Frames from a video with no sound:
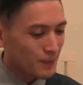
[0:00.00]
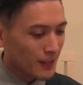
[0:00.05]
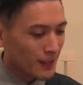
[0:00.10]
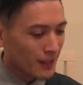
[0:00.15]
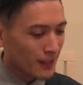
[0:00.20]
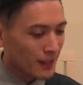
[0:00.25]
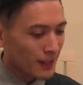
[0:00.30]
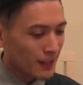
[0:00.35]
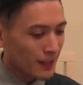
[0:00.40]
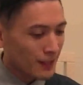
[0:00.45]

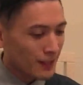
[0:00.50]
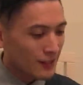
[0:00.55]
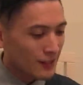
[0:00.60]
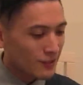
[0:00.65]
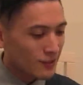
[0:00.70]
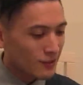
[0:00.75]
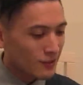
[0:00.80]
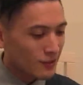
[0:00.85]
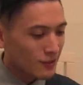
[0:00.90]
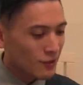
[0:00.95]

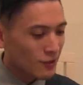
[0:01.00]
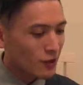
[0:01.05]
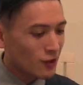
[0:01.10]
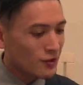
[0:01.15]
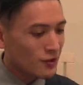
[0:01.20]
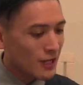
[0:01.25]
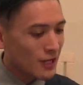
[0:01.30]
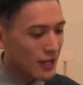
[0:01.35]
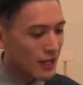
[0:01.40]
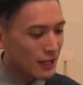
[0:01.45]
and you
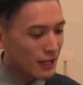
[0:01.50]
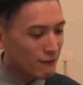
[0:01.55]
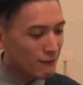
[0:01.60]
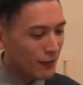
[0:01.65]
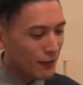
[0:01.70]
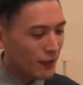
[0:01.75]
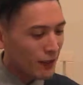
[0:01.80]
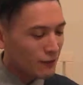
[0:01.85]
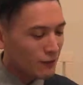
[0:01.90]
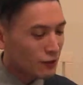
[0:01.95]
need
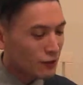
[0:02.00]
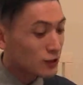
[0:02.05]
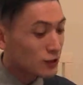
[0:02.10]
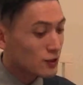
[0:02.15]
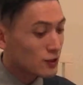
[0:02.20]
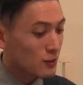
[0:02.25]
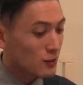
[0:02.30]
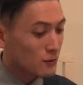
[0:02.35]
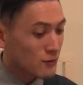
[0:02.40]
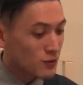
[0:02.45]

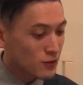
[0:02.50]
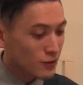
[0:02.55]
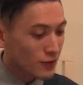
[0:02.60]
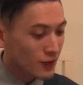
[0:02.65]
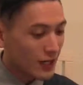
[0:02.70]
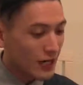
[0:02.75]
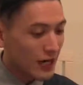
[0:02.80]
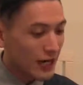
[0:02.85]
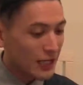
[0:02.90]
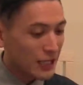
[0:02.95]
to demonstrate
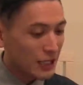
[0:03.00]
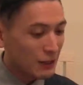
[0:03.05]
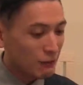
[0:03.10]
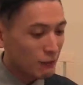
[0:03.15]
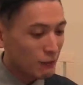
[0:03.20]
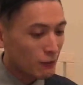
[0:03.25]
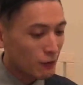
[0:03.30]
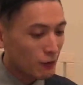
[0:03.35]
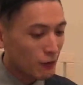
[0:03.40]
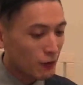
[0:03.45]
a high
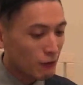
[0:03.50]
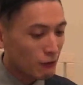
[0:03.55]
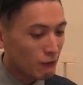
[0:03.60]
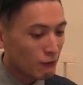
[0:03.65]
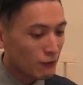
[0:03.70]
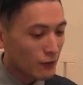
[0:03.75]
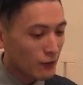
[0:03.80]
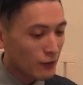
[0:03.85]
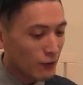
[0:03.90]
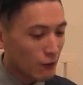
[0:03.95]
level of
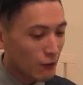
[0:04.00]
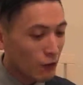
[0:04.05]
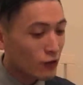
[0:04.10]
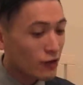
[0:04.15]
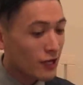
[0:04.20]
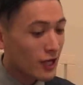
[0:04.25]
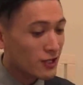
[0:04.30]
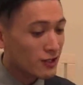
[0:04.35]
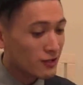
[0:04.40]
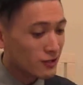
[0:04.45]

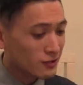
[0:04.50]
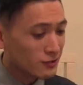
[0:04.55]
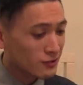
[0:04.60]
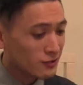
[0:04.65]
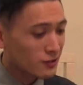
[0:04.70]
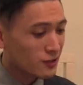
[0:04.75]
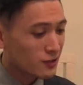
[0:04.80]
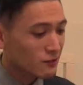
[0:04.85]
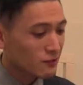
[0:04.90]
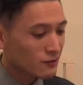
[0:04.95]
organization
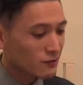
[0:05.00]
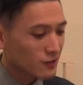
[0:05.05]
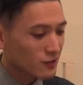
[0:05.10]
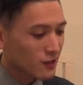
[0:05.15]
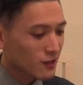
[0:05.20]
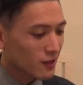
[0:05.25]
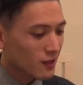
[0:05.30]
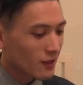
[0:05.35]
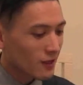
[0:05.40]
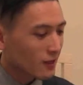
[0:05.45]
skills
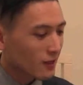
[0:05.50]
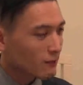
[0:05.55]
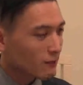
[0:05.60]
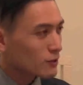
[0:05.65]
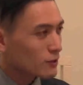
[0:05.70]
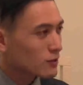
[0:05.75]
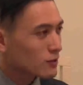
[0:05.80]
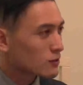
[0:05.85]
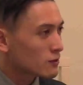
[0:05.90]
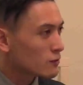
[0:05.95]
and
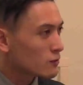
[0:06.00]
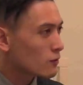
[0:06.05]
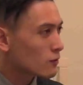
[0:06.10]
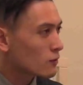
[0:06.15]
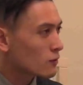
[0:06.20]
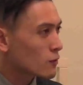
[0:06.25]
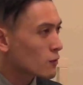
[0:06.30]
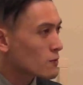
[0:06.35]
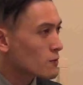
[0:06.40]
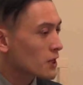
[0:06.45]
written and
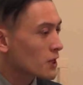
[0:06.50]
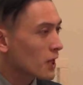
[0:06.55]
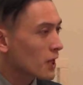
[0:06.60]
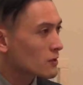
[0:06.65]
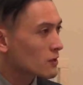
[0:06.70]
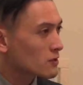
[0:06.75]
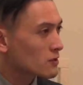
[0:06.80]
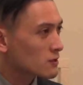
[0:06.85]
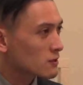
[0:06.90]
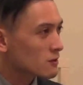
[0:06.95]
oral
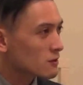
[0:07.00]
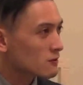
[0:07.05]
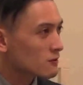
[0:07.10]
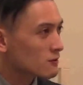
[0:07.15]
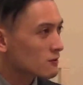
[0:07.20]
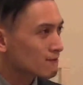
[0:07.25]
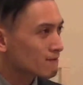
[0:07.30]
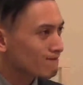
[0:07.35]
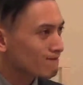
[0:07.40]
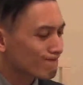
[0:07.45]
communication
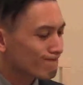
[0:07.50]
skills.